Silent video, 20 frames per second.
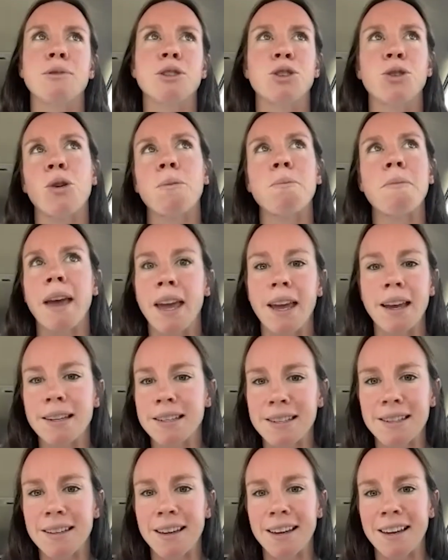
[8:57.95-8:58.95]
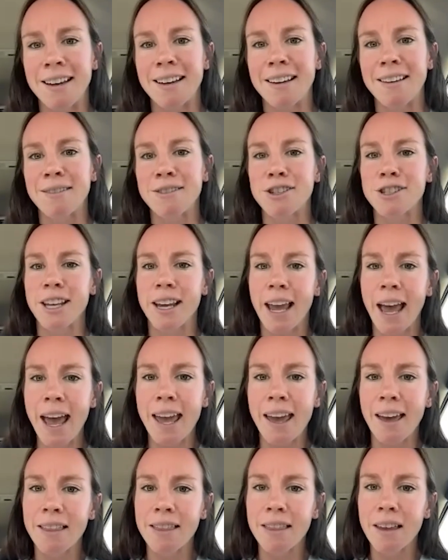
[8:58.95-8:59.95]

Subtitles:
dorm mate was just like, "Hey,